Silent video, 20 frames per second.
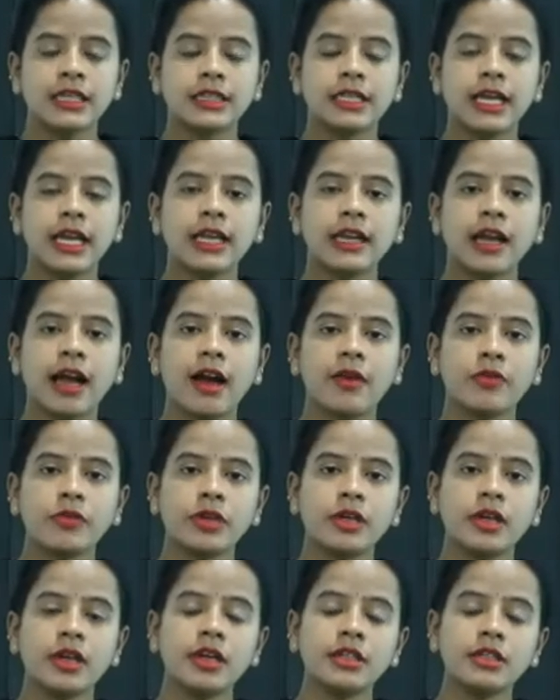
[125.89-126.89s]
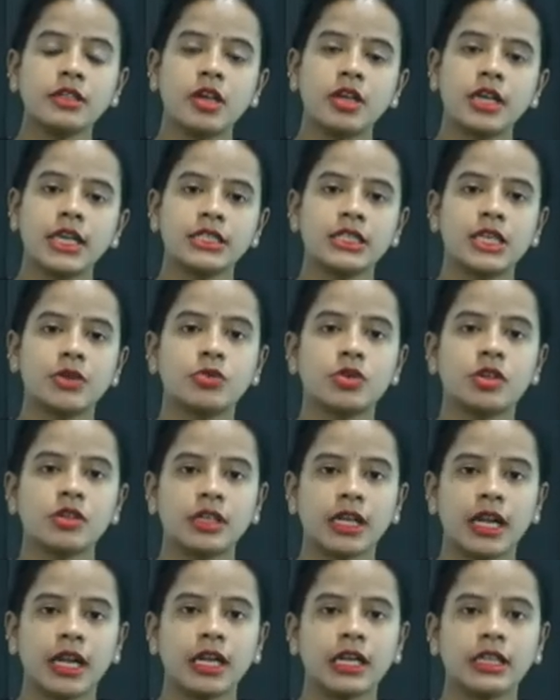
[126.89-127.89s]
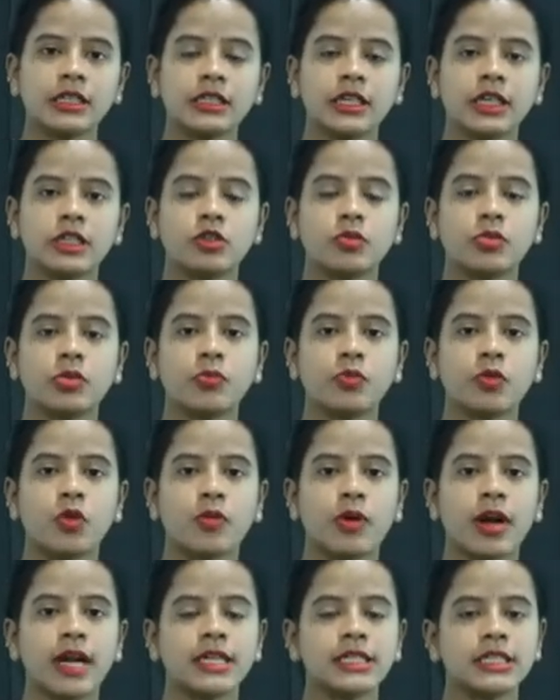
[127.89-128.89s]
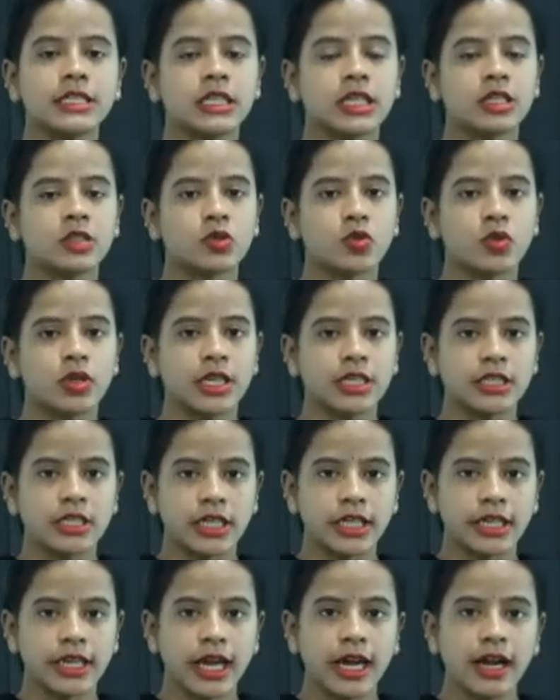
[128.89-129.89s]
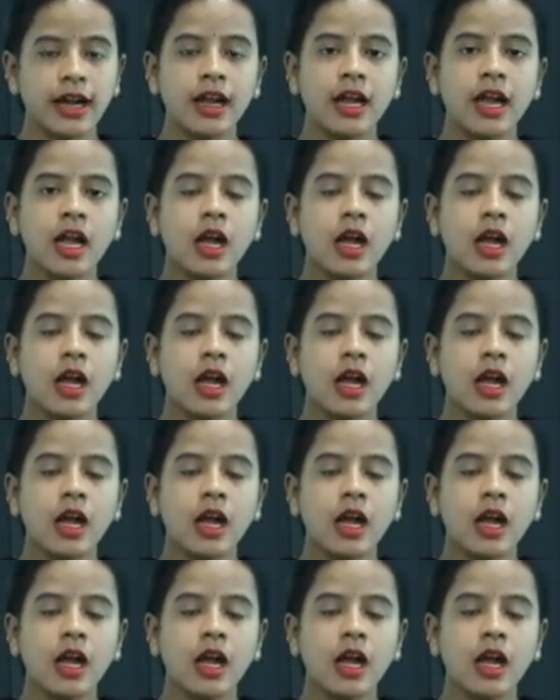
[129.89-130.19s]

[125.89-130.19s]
Then after the exception handling it to be provides the storage area